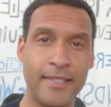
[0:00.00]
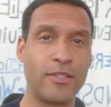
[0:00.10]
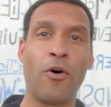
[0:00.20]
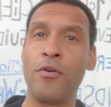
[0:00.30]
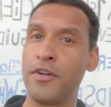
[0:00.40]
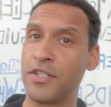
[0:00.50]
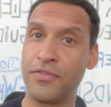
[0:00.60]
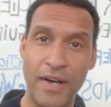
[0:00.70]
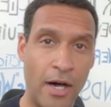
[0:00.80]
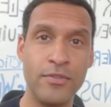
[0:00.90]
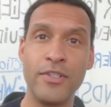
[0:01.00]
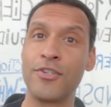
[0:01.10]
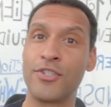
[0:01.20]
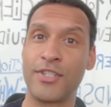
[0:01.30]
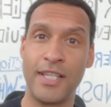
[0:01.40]
owners,
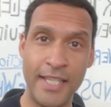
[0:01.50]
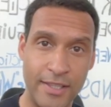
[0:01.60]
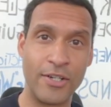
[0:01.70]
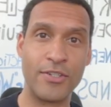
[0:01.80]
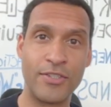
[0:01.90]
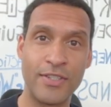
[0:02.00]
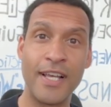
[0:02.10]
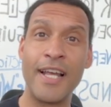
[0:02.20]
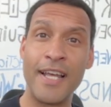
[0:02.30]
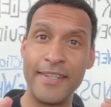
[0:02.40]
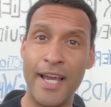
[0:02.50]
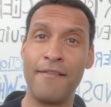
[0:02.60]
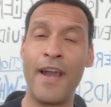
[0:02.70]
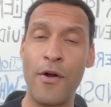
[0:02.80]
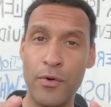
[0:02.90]
founders, leaders, they are
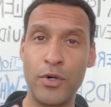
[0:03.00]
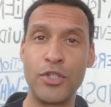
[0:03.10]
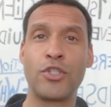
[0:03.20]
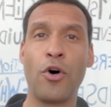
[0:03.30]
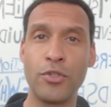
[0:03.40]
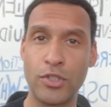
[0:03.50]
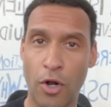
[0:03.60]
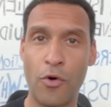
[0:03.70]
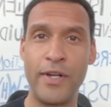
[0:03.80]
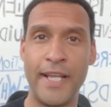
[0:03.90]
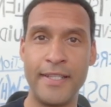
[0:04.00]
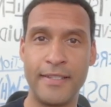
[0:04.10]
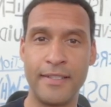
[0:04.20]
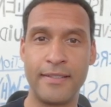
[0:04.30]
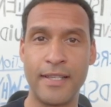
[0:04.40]
very results oriented.